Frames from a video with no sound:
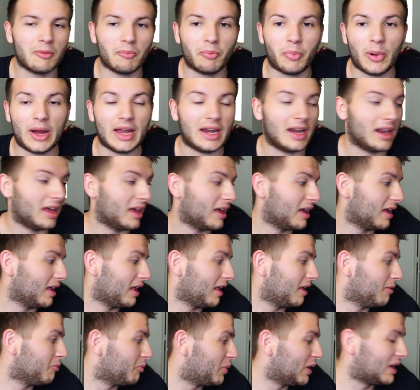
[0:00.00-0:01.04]
But
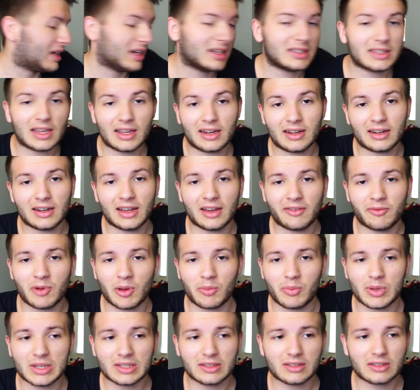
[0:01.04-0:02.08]
because I didn't have my
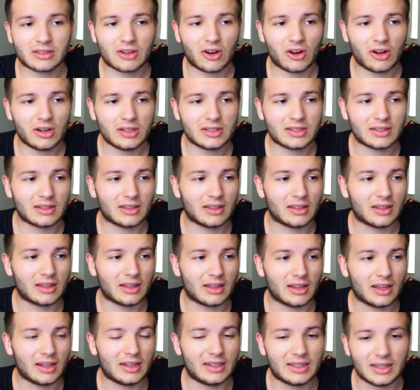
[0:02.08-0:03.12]
business cards,
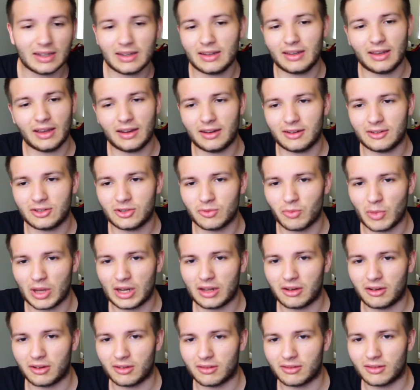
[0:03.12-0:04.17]
it didn't get into
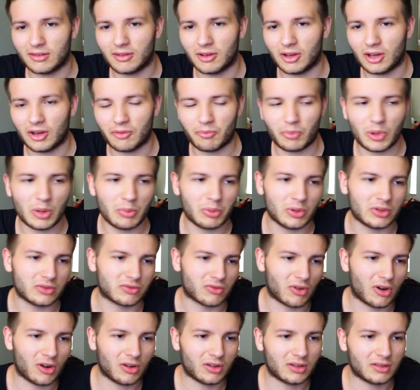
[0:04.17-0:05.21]
many people's
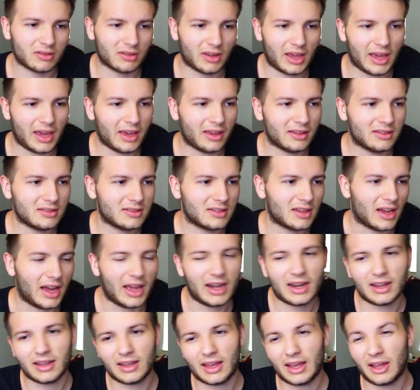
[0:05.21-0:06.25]
wrong hands.
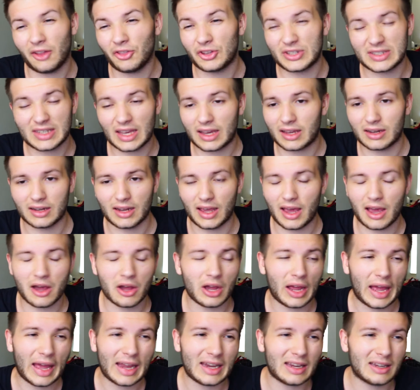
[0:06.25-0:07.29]
On the second
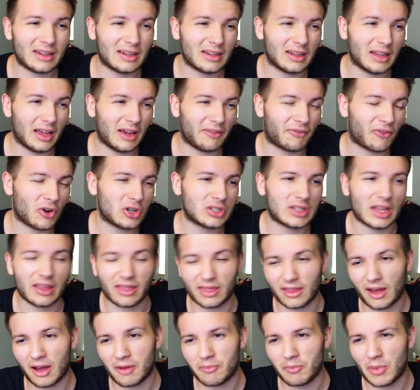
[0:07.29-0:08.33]
day, at first I
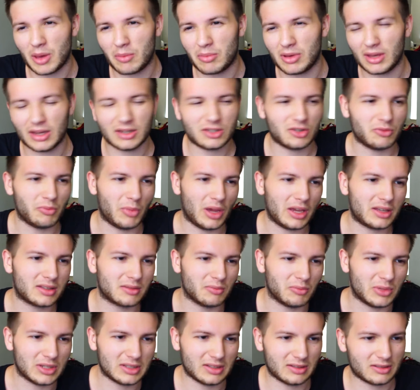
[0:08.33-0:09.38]
thought maybe I should make
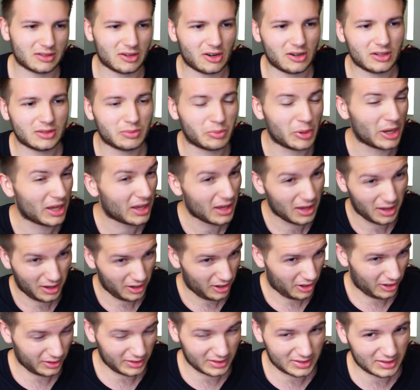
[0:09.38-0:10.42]
some business cards, but
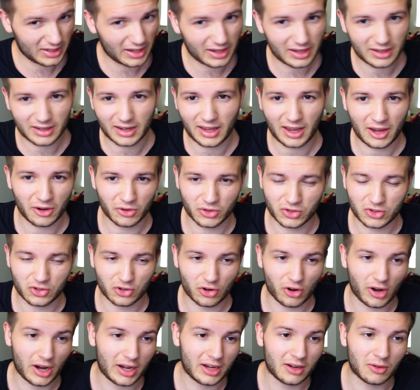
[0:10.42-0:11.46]
on the second day I was
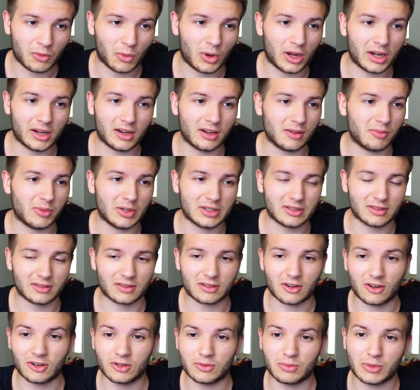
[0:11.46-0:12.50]
sure I didn't want any
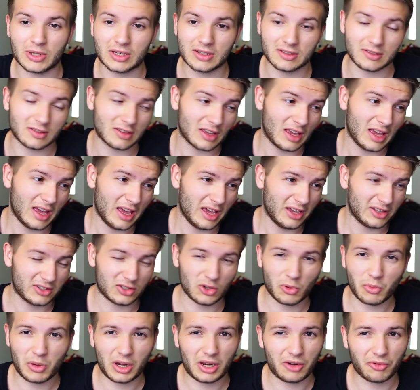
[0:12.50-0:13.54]
business cards because
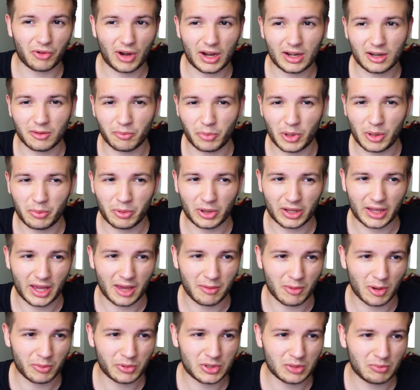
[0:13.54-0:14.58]
so many random people
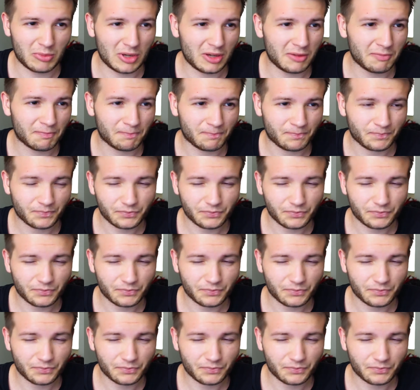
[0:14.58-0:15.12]
came up to me,